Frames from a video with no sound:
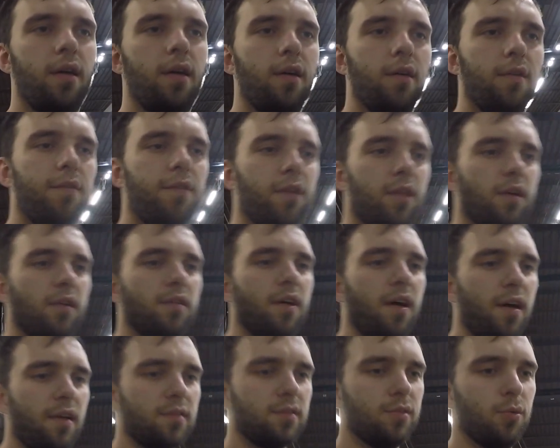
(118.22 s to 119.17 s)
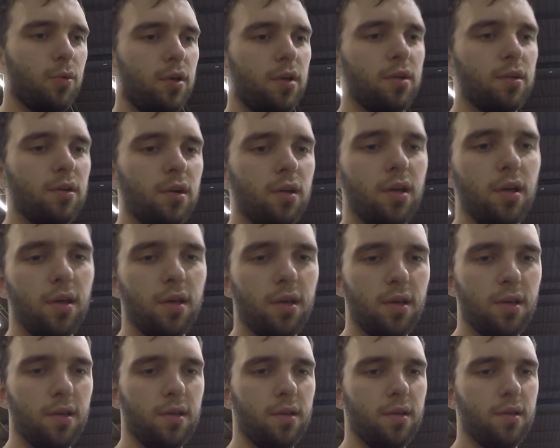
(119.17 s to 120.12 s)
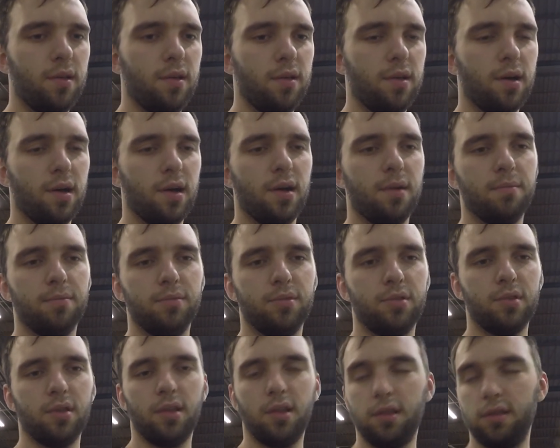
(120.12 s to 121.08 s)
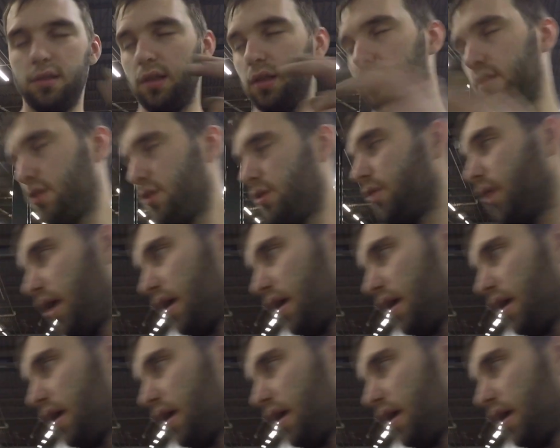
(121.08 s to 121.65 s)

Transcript: for the last wheel, so the two I